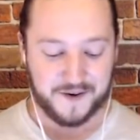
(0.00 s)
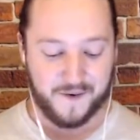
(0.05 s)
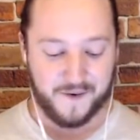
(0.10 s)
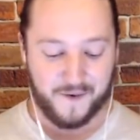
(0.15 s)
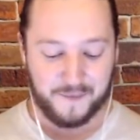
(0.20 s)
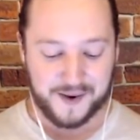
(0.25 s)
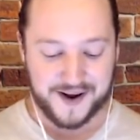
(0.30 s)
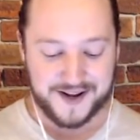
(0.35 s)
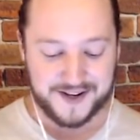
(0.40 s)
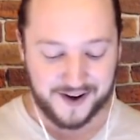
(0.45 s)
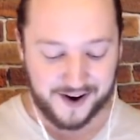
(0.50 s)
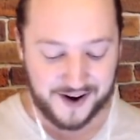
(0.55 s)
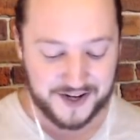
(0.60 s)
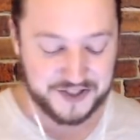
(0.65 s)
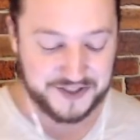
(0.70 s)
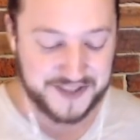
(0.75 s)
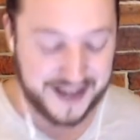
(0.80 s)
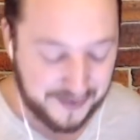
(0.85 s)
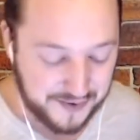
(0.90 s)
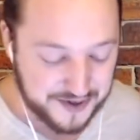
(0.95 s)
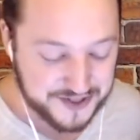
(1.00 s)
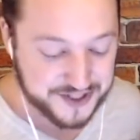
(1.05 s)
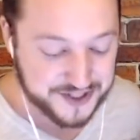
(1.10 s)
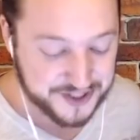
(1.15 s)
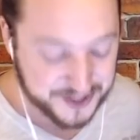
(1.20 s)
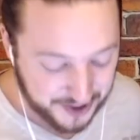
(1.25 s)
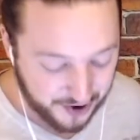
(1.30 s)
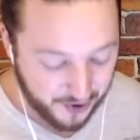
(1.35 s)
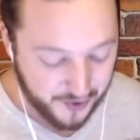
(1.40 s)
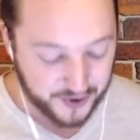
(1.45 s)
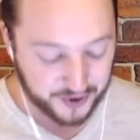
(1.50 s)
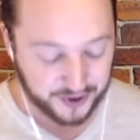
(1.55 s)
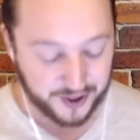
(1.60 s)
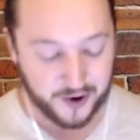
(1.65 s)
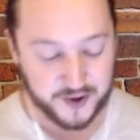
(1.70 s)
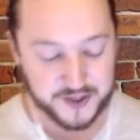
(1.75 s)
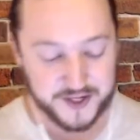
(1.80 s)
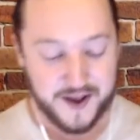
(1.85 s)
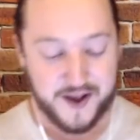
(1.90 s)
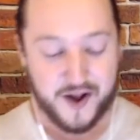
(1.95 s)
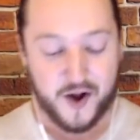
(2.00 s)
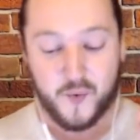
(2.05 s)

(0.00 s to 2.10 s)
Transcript: Oh my gosh, that was so close.